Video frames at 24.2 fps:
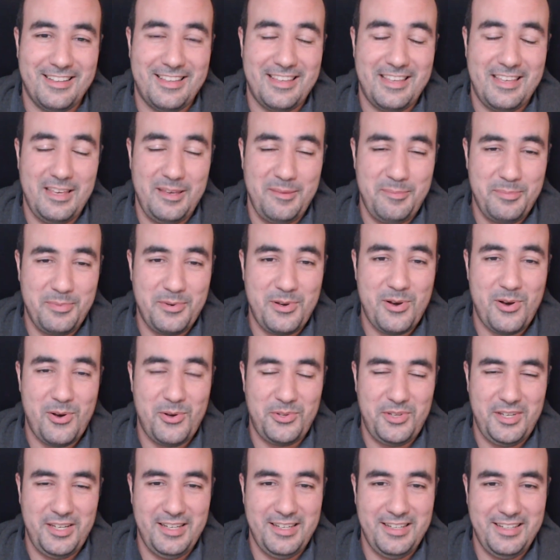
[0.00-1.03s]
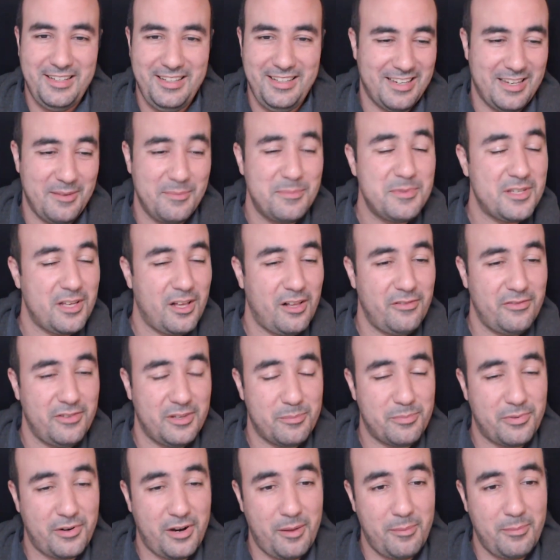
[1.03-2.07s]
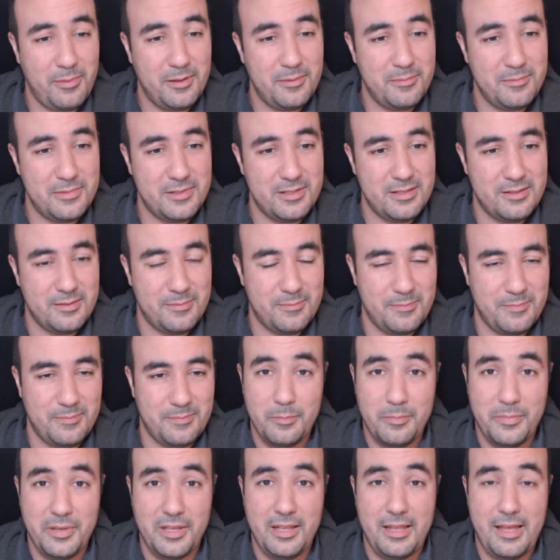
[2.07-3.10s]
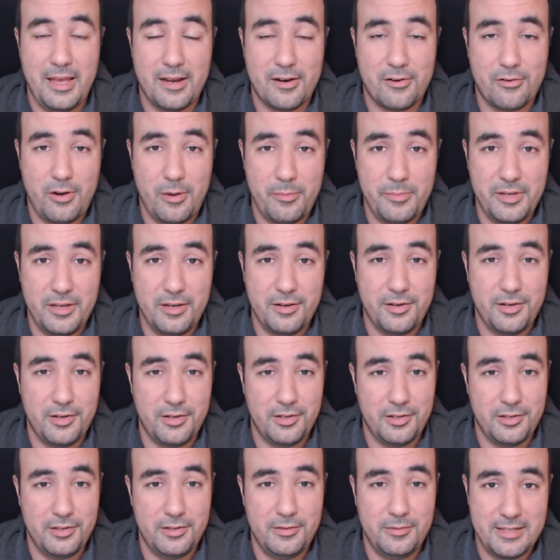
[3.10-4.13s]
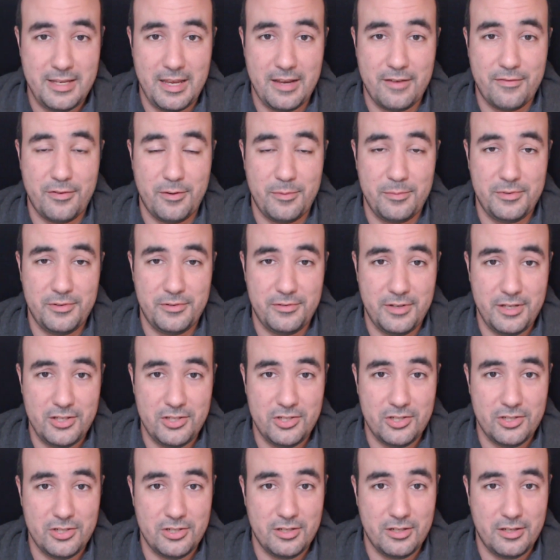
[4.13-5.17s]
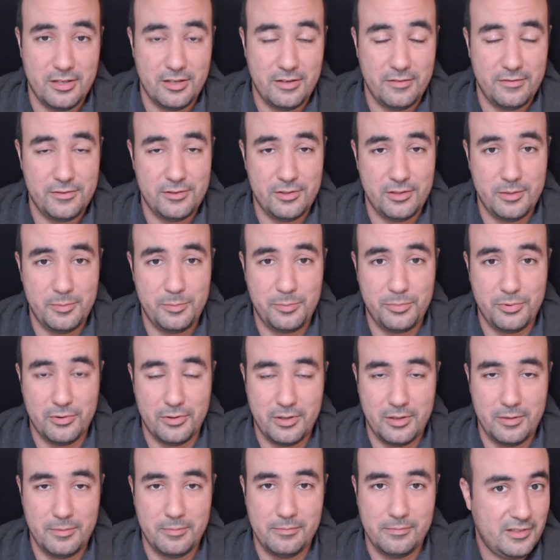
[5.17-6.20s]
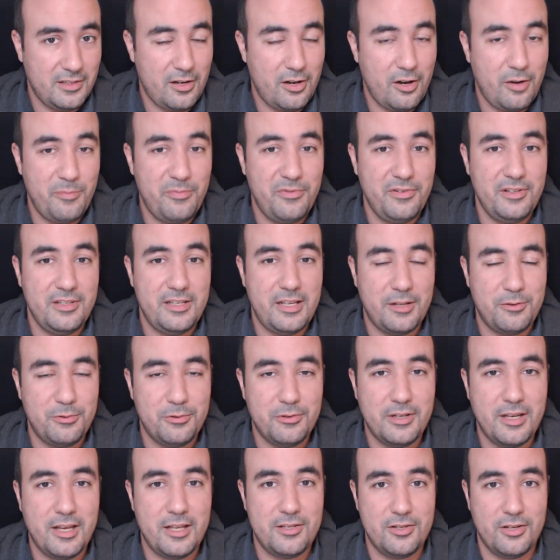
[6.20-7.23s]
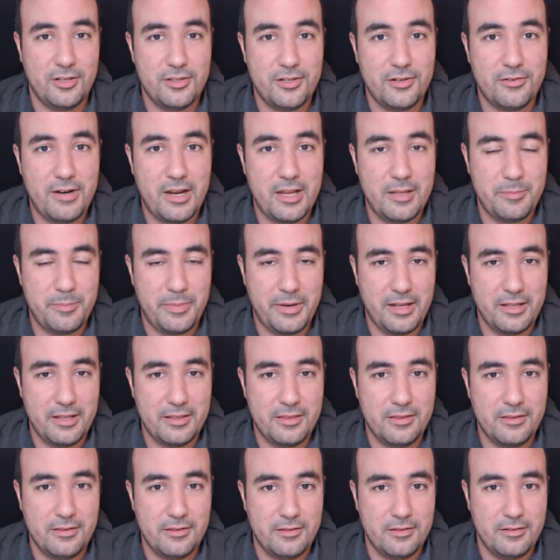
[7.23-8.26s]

Keep coding, keep solving problems. Be like Robinhood, take from the rich, give to the poor. Hopefully that will get you on the right path.